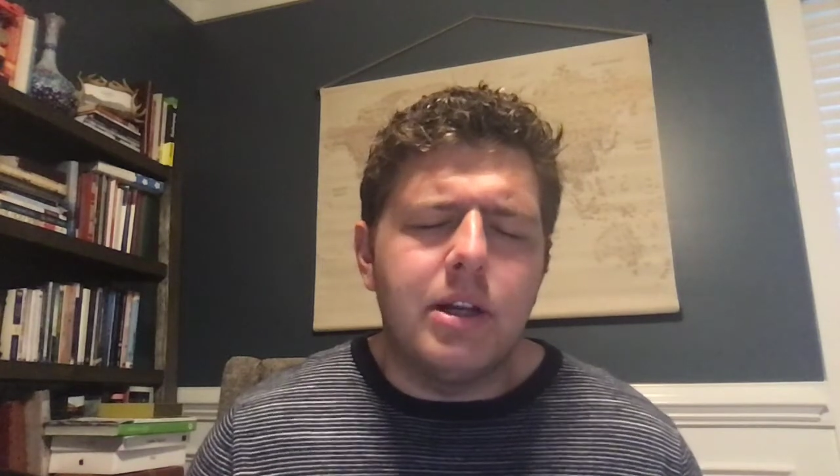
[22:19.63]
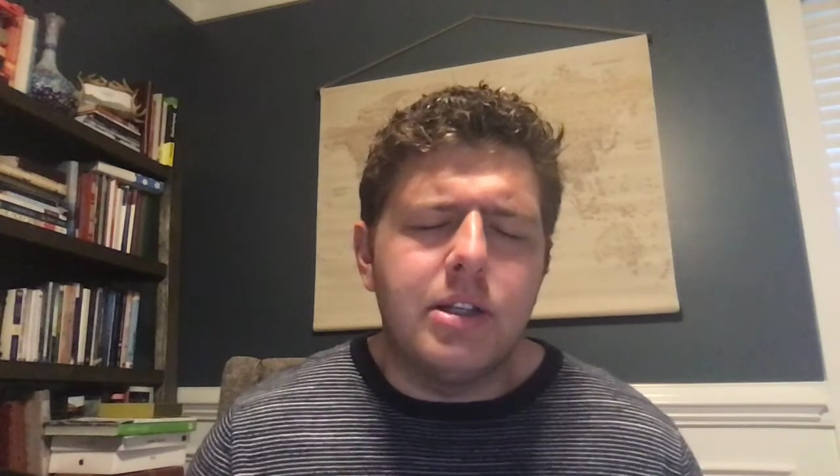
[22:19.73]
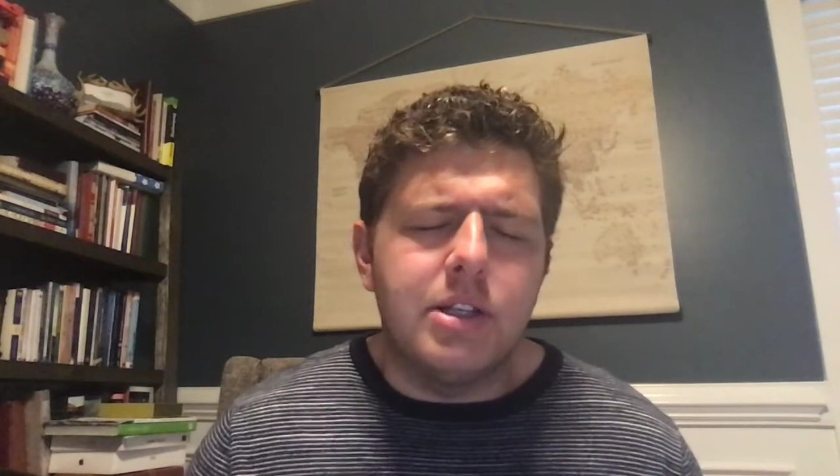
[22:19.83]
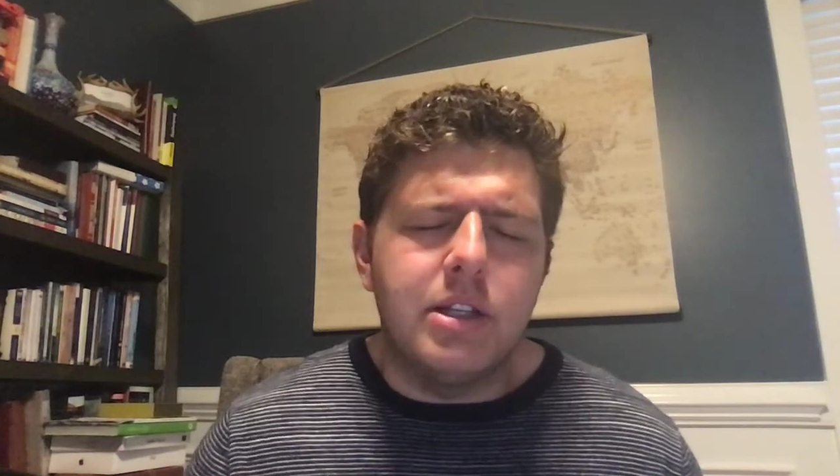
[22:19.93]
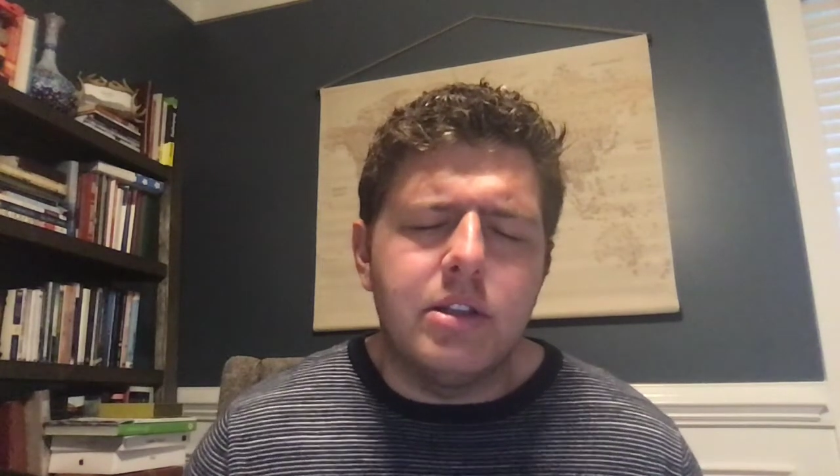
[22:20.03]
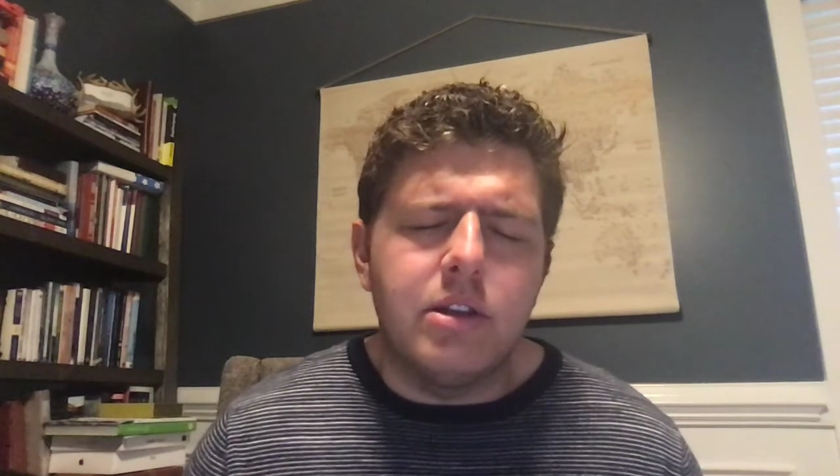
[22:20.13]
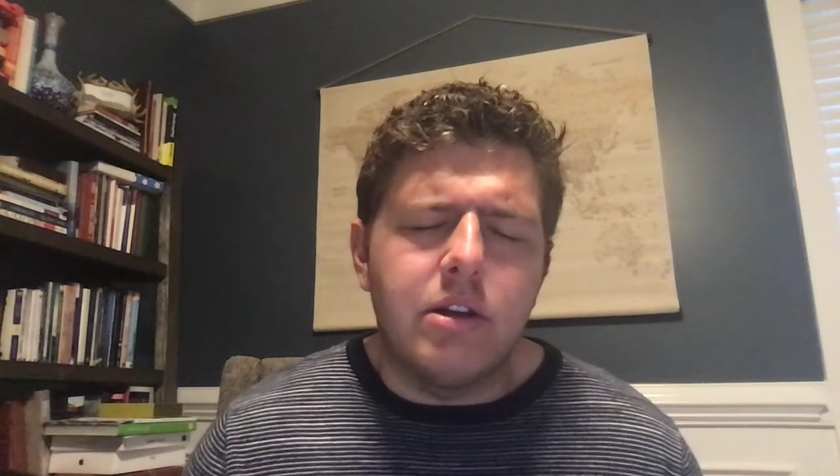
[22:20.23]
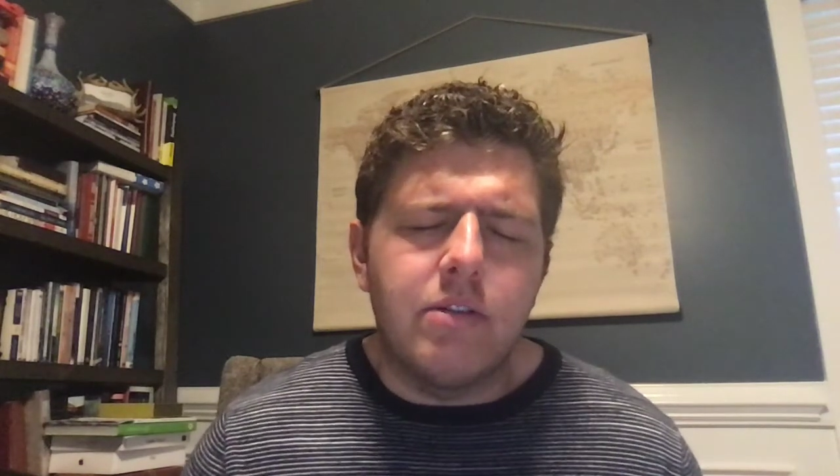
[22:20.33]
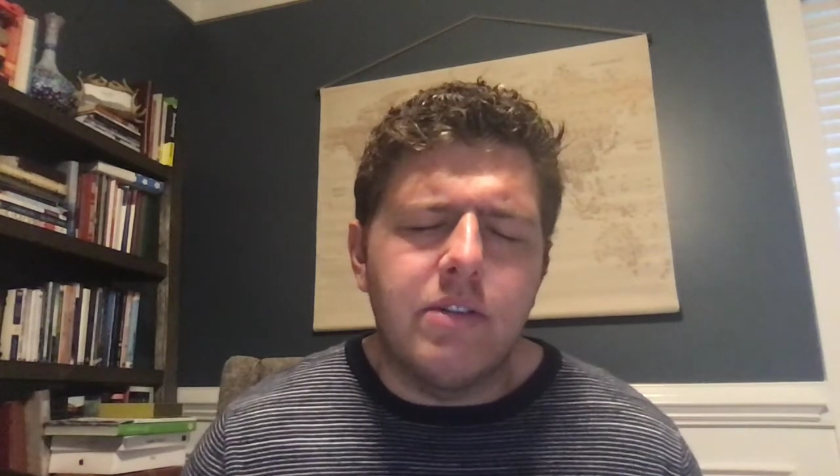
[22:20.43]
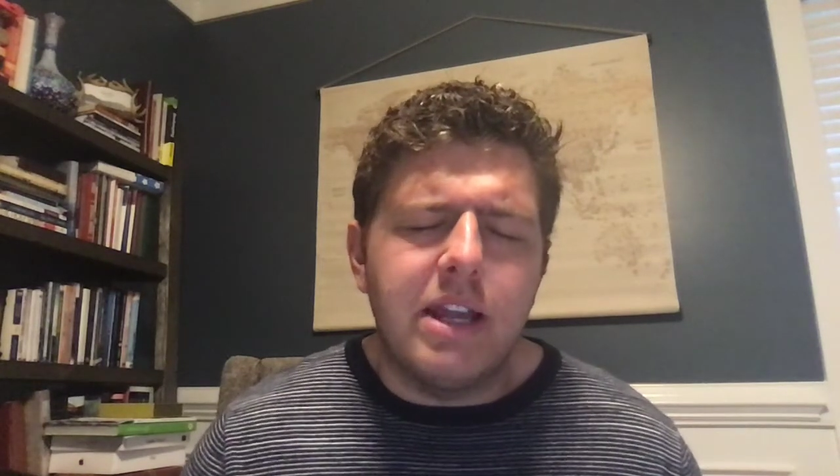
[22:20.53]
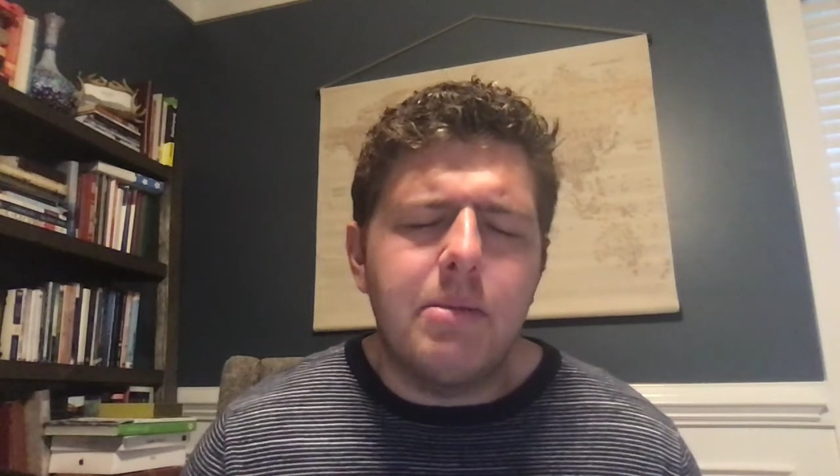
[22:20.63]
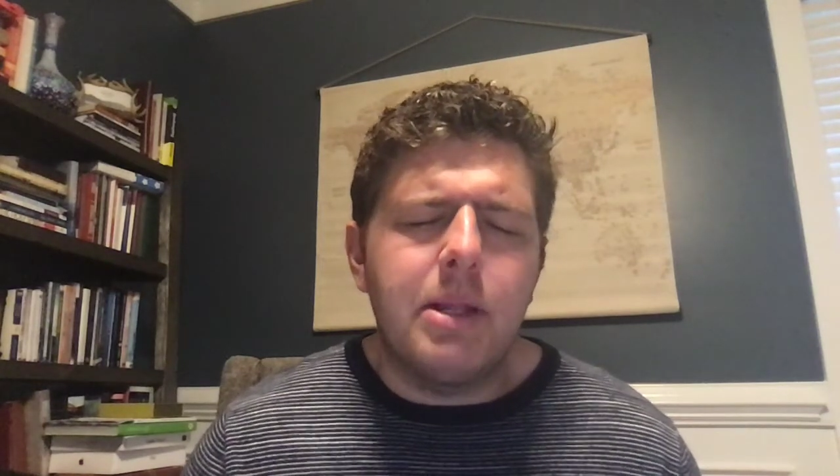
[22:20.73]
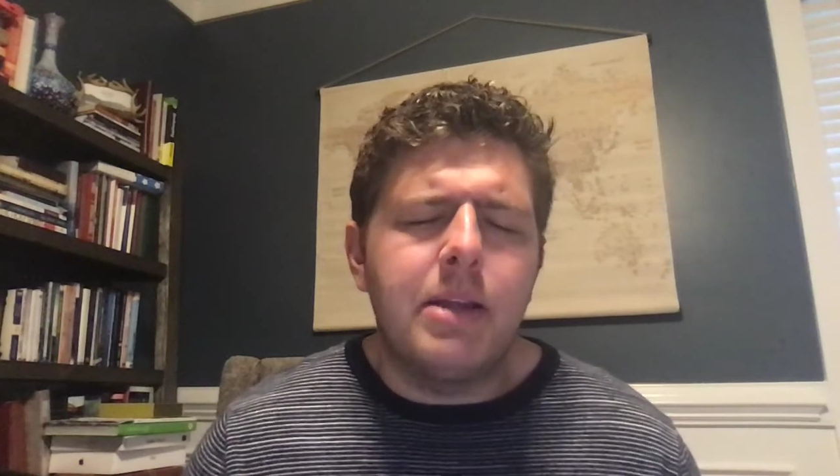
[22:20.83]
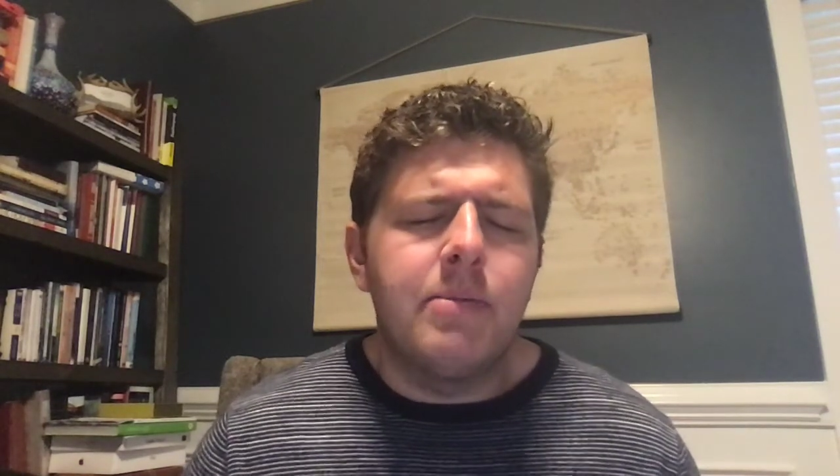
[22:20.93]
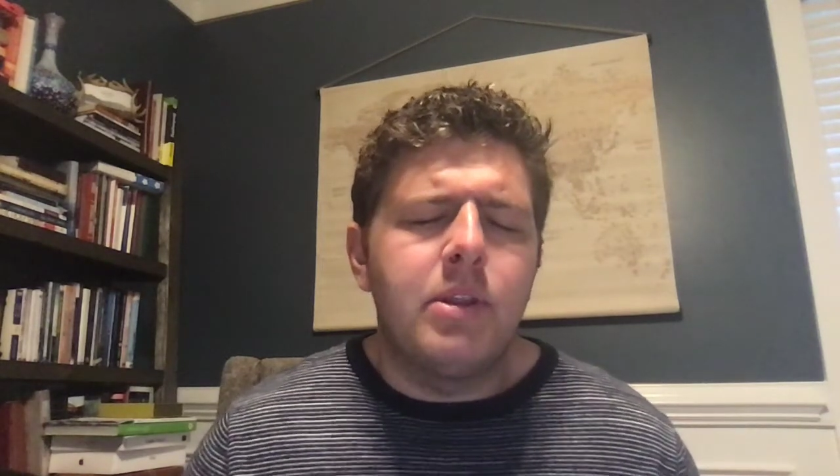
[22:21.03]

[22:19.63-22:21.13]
us into your family,